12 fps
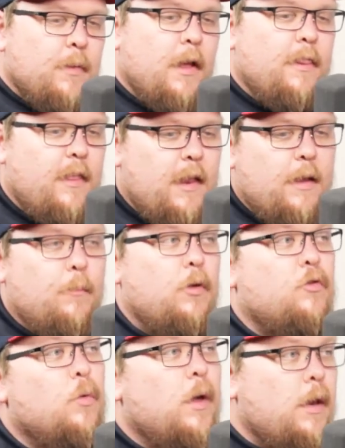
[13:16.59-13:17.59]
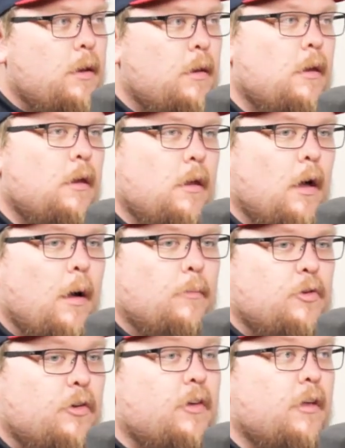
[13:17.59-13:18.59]
And then in between,
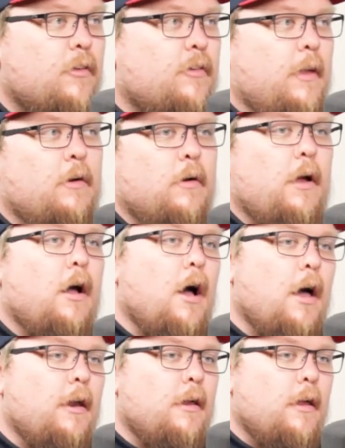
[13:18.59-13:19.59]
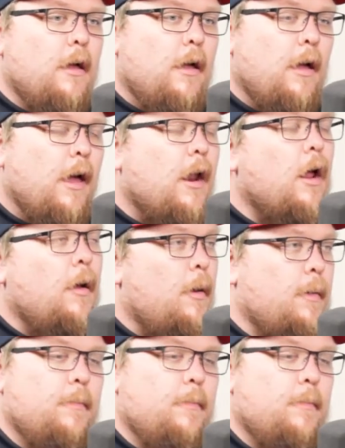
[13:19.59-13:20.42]
just considering God. And